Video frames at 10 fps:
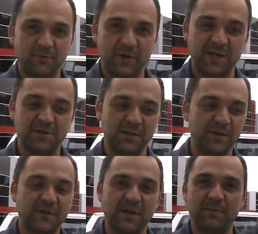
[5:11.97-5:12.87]
We actually
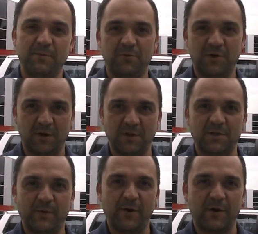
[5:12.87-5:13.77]
lift it up and put it
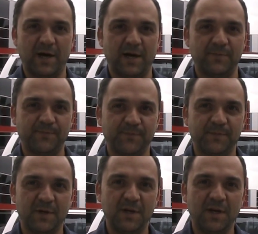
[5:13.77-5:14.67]
onto our car.
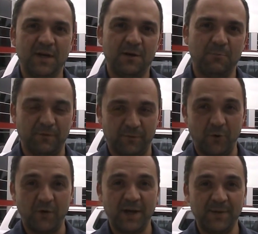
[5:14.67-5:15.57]

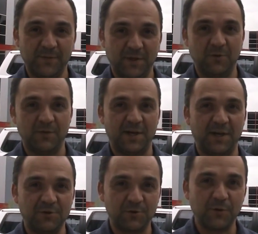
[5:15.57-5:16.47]
For that, you'll need an
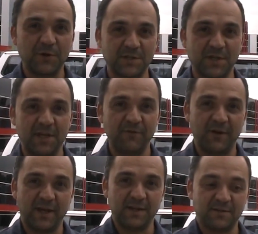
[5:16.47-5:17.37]
extra person to give
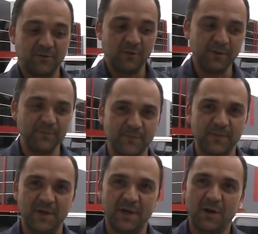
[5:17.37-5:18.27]
you a hand to do it,
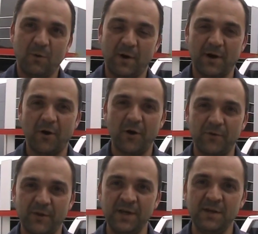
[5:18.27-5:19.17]
one on
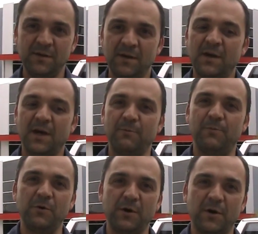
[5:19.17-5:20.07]
either end, and we
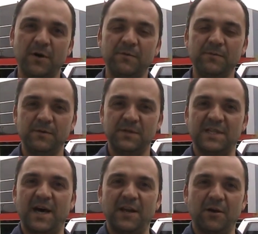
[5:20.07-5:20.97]
put it on
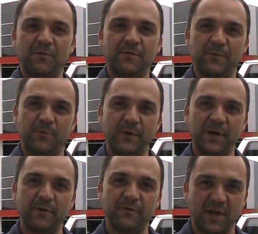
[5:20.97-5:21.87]
starting off from the
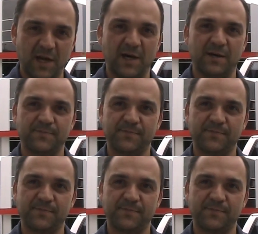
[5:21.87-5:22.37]
rear of the car.